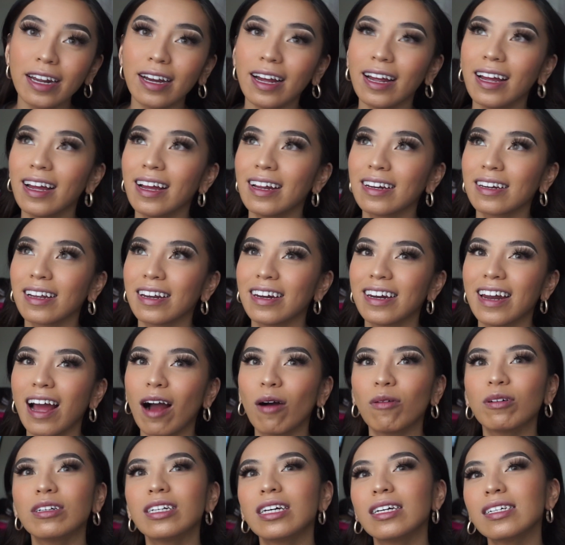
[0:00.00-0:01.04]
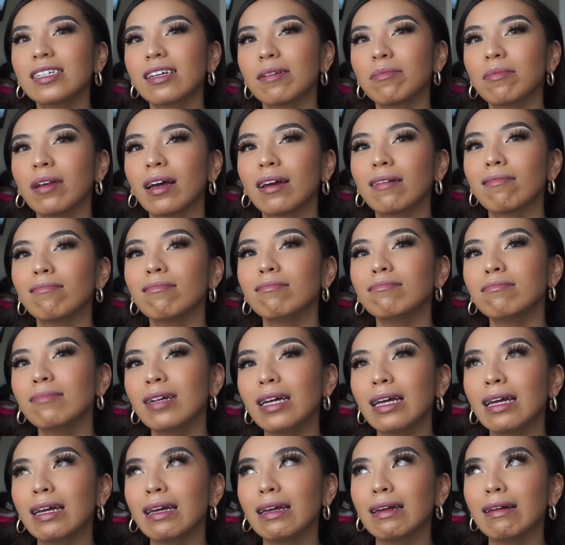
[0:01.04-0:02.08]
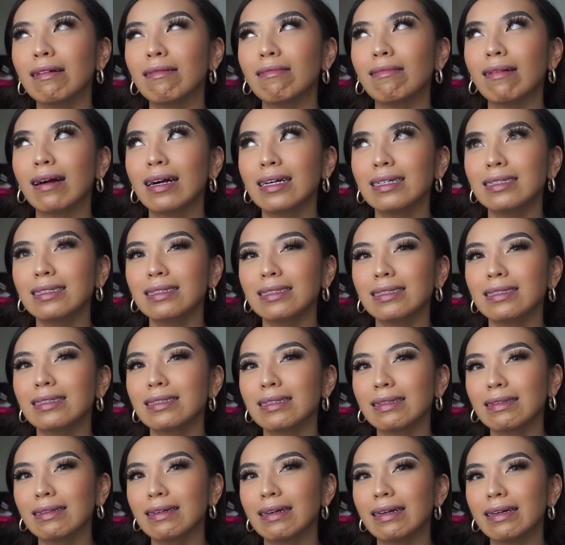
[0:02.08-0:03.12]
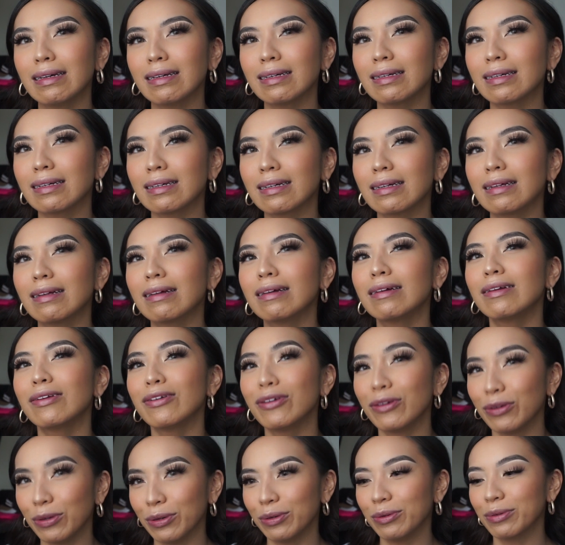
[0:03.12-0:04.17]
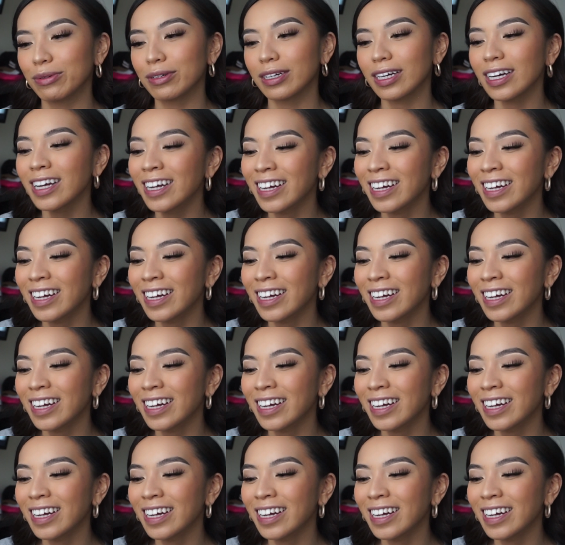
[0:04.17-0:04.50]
And nowadays I'm like, meh, I just like nude.